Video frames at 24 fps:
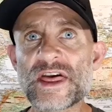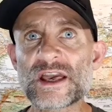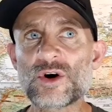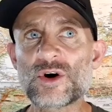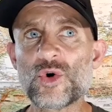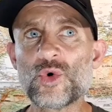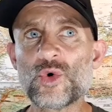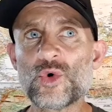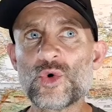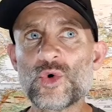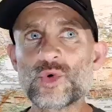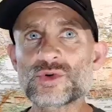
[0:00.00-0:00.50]

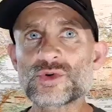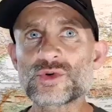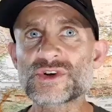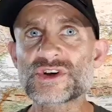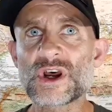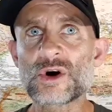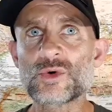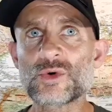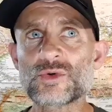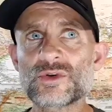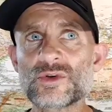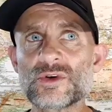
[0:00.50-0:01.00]

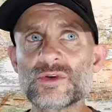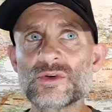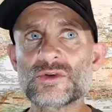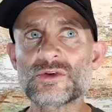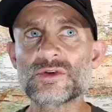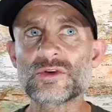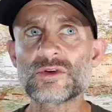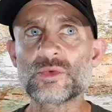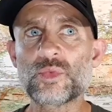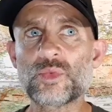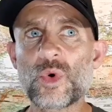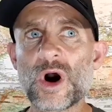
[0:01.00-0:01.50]
also
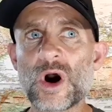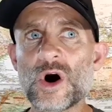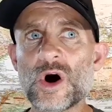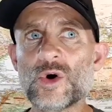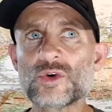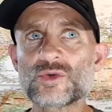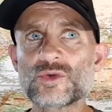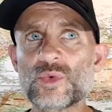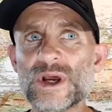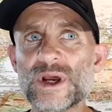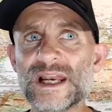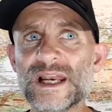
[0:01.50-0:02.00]
the world
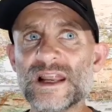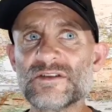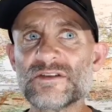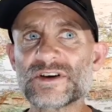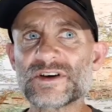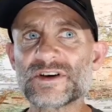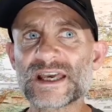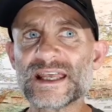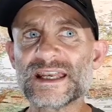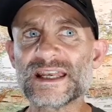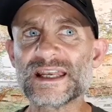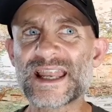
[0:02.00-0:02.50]
we're
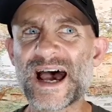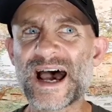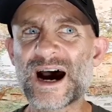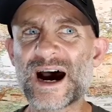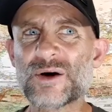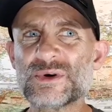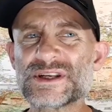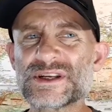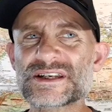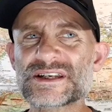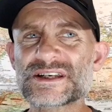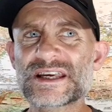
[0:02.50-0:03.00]
living in now
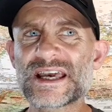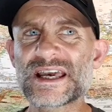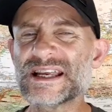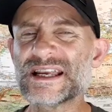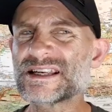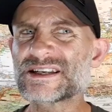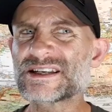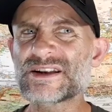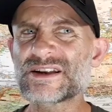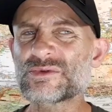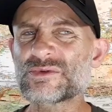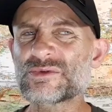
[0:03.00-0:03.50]
is
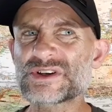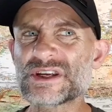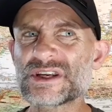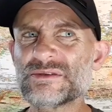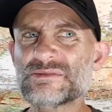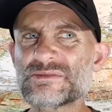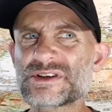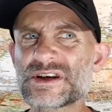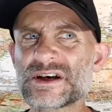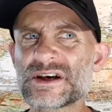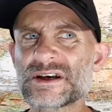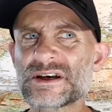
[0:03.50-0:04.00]
kids don't seem
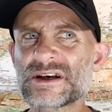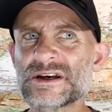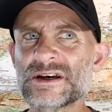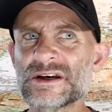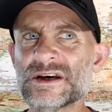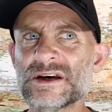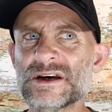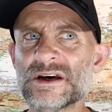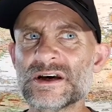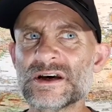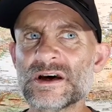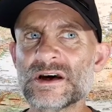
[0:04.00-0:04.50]
to
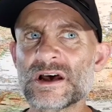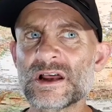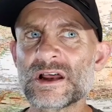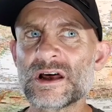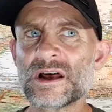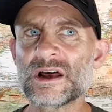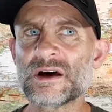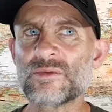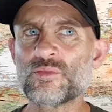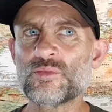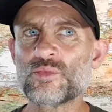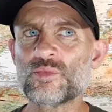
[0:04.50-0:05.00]

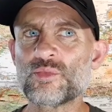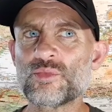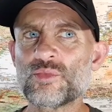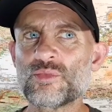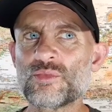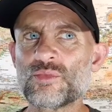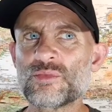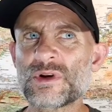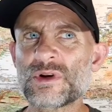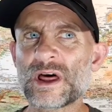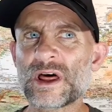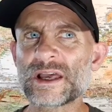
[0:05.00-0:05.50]

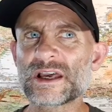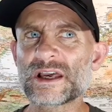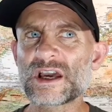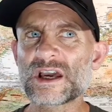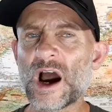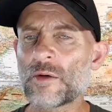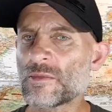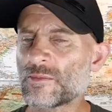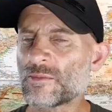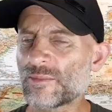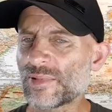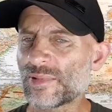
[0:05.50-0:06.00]
like
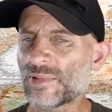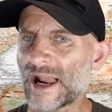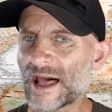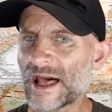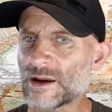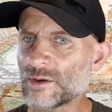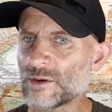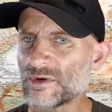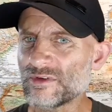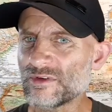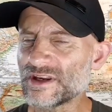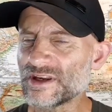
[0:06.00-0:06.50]
come play
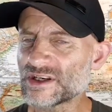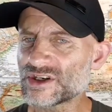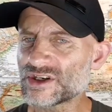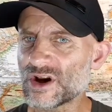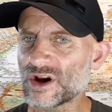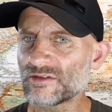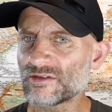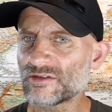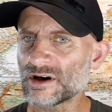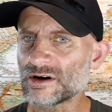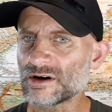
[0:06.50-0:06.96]
with each other.